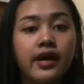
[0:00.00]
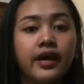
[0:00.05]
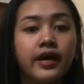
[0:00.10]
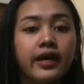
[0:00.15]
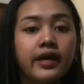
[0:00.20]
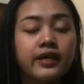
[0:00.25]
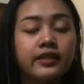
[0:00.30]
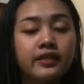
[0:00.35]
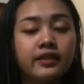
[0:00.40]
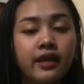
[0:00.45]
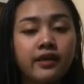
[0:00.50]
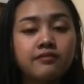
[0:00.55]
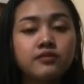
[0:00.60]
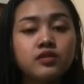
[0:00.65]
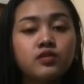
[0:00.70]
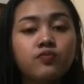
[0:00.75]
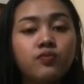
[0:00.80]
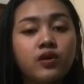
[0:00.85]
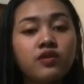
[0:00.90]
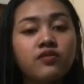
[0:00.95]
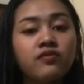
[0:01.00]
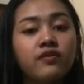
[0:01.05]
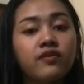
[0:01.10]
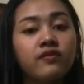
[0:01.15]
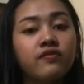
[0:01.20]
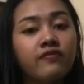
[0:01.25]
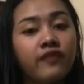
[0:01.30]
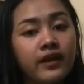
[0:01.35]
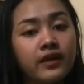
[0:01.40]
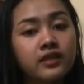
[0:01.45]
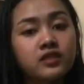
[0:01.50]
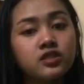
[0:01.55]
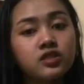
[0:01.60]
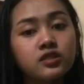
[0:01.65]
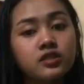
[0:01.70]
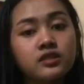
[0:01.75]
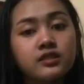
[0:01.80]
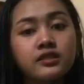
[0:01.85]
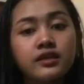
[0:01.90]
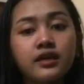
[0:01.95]
It aims for
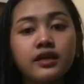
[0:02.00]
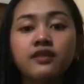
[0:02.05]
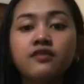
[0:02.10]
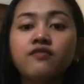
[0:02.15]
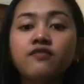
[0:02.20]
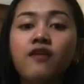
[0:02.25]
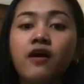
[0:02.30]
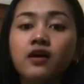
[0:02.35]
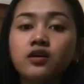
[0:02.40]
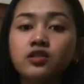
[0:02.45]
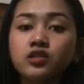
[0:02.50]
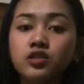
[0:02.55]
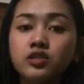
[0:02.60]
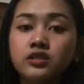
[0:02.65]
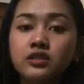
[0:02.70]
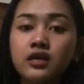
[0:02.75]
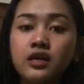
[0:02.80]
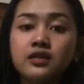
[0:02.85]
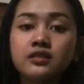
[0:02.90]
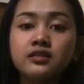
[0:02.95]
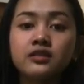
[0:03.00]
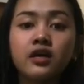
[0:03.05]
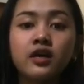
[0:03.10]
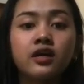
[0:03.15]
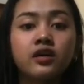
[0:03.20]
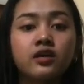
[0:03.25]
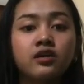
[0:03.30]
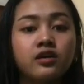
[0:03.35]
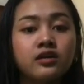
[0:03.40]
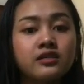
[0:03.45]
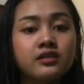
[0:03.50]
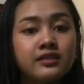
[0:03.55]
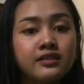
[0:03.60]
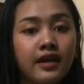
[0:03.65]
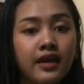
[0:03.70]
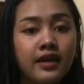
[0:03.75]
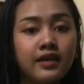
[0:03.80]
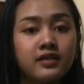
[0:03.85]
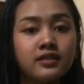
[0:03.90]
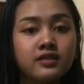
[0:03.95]
perfections and functions as our
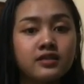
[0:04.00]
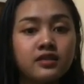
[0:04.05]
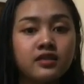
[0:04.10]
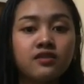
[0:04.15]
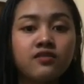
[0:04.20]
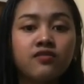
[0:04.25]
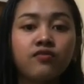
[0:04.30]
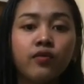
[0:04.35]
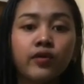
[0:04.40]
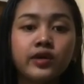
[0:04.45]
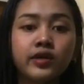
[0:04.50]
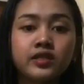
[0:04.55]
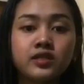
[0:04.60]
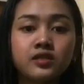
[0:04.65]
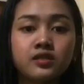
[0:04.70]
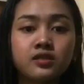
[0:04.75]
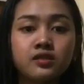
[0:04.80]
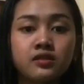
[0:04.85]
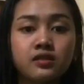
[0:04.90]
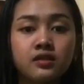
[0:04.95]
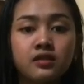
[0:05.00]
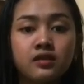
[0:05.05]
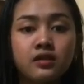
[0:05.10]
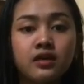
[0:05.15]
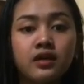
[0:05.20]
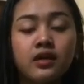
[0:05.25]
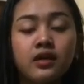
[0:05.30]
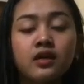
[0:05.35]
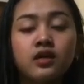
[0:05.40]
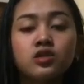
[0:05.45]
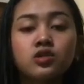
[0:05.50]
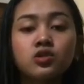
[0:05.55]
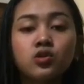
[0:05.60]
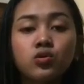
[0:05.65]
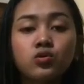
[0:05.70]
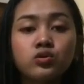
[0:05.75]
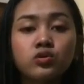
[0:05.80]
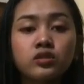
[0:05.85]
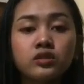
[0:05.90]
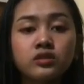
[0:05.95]
conscience enforcing
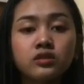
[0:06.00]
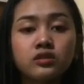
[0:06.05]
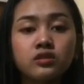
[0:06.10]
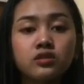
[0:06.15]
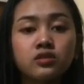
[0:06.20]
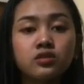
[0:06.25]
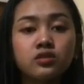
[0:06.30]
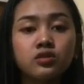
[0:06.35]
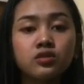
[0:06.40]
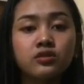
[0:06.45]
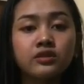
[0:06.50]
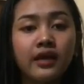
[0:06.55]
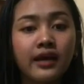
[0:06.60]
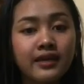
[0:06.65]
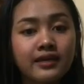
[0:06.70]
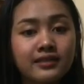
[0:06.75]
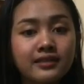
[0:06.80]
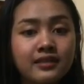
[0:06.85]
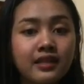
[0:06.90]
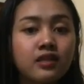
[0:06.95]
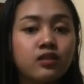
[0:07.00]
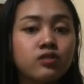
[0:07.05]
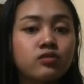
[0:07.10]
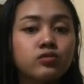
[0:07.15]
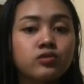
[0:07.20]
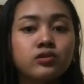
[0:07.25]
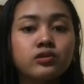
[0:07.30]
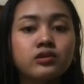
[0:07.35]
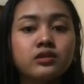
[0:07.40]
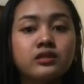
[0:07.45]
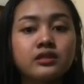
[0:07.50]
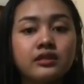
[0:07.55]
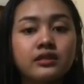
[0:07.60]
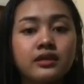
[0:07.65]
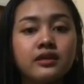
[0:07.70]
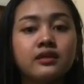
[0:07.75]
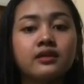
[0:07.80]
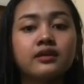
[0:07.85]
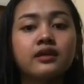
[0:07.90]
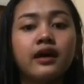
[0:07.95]
societal rules
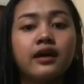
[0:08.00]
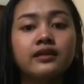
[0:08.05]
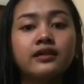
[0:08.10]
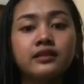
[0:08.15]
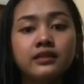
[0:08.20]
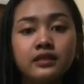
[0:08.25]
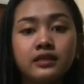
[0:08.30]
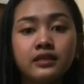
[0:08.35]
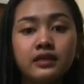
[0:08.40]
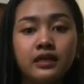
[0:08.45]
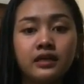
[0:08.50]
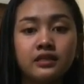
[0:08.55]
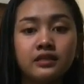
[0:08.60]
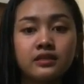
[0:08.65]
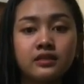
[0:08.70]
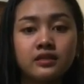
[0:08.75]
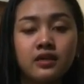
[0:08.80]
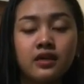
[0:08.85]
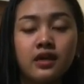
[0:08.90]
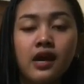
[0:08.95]
and ideals.